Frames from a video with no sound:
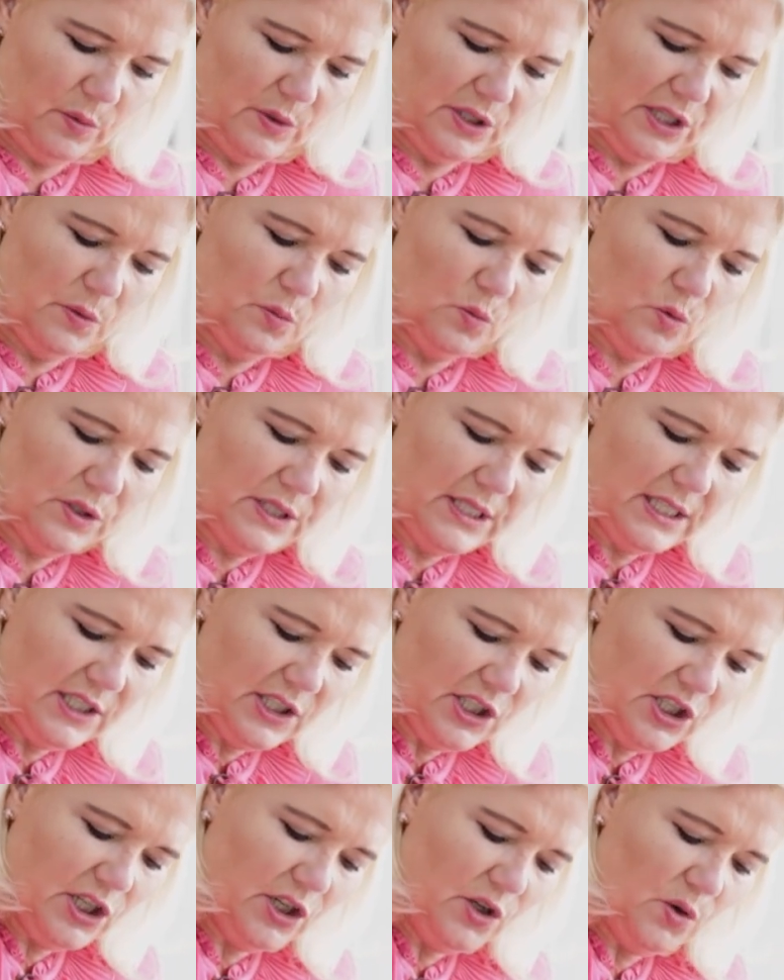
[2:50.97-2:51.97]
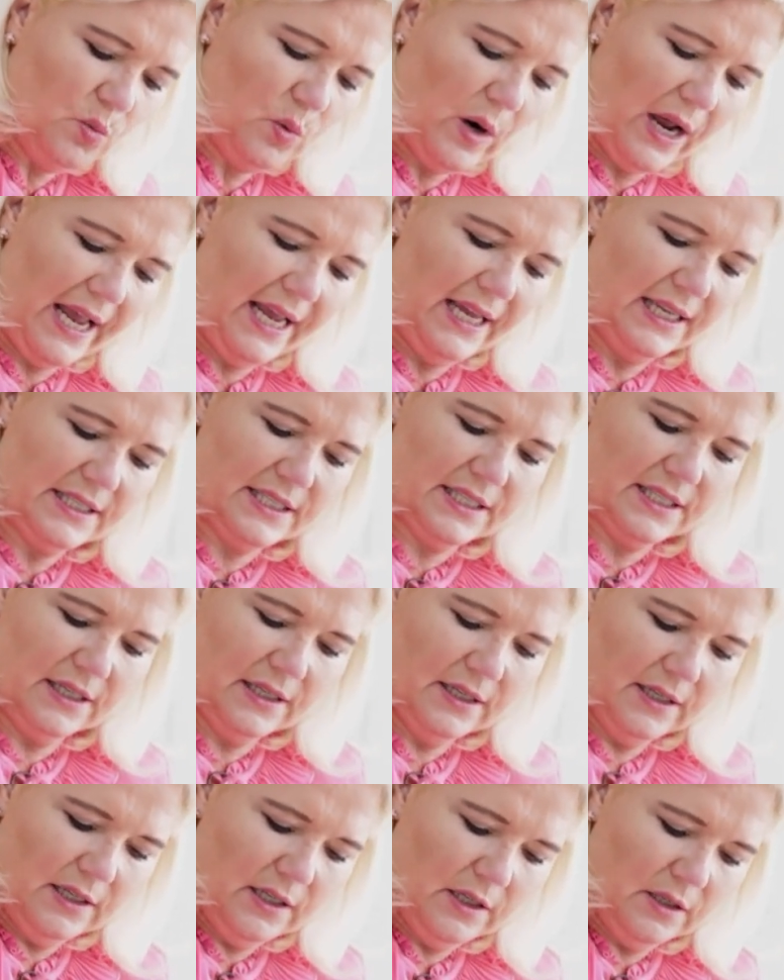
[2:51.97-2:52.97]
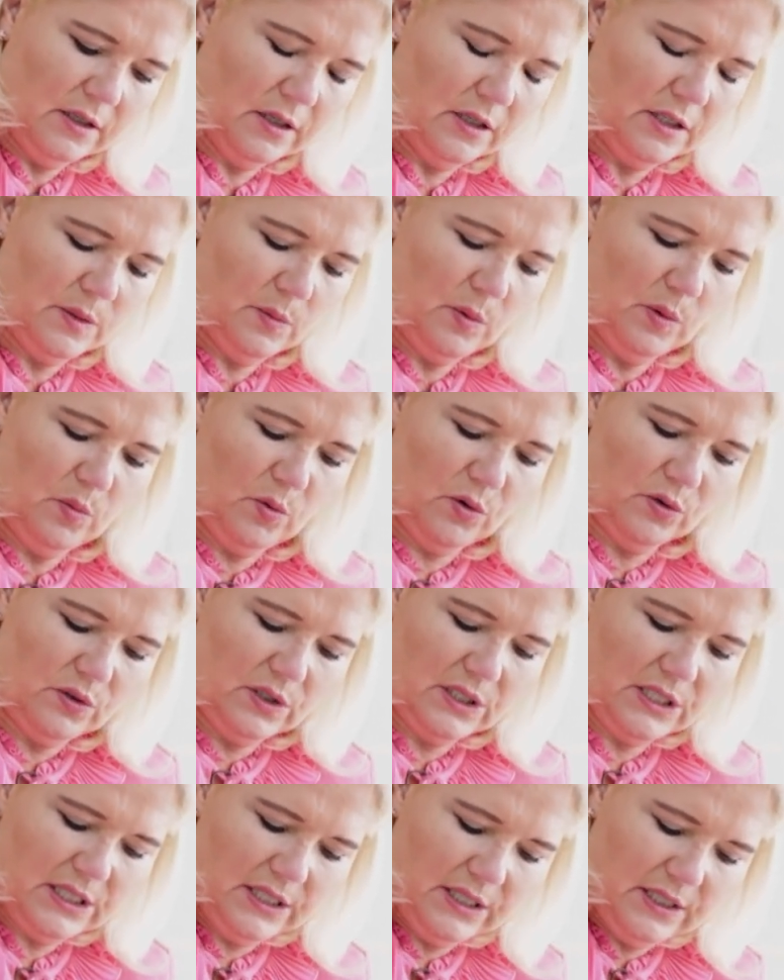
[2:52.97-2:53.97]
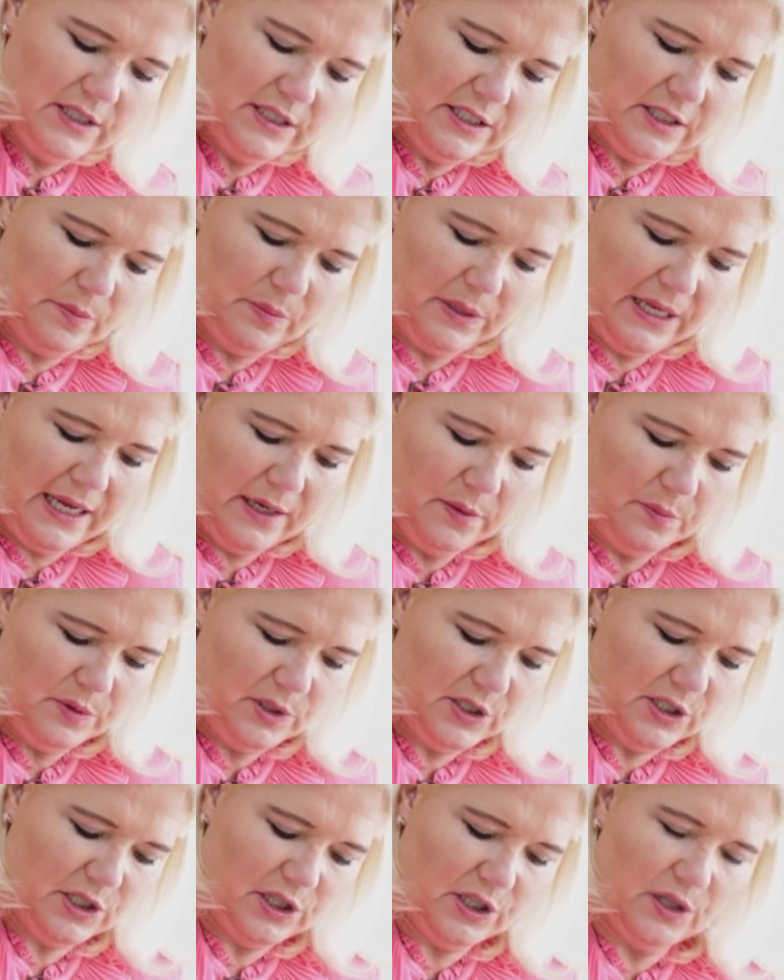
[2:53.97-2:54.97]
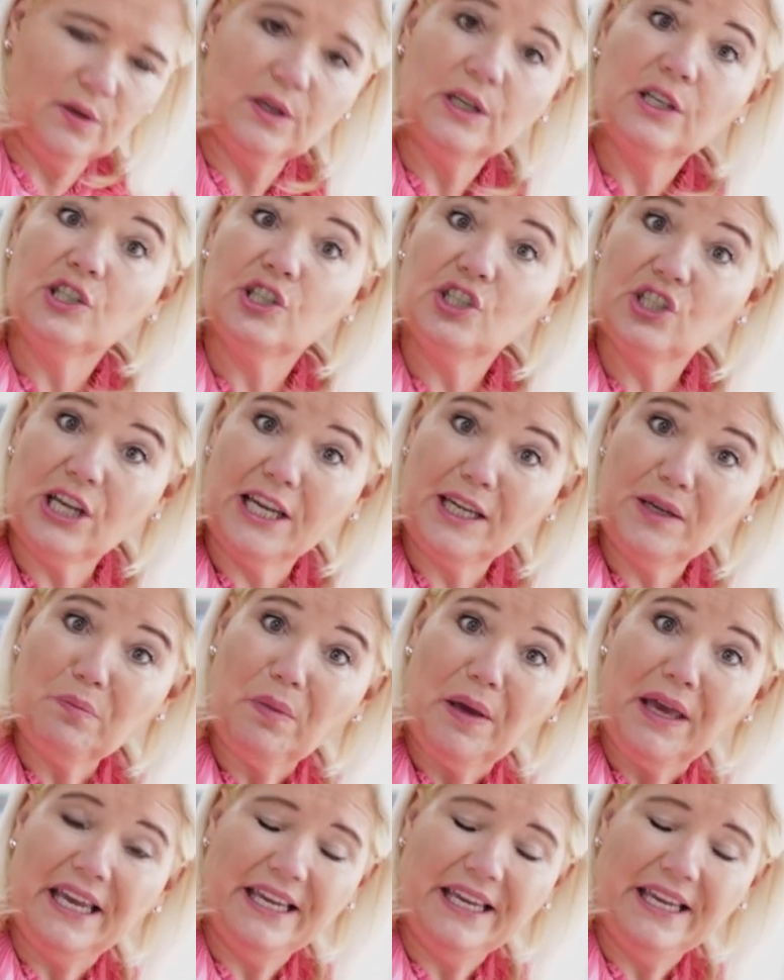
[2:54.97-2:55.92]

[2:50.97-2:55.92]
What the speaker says: We don't want it too wet because we want to be able to shape